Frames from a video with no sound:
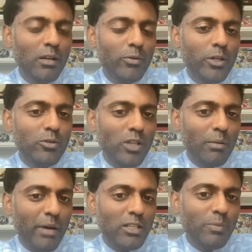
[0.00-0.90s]
Ryu is on a
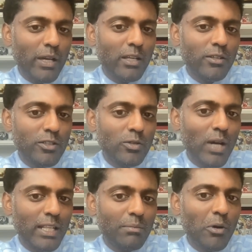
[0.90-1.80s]
bounce back here too.
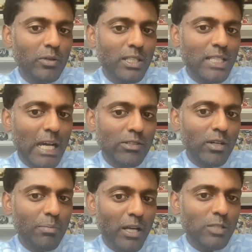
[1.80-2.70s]
I think both these guys are
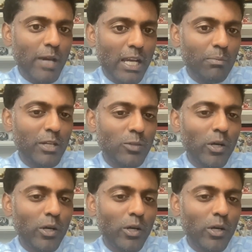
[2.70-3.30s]
on a bounce back and pitch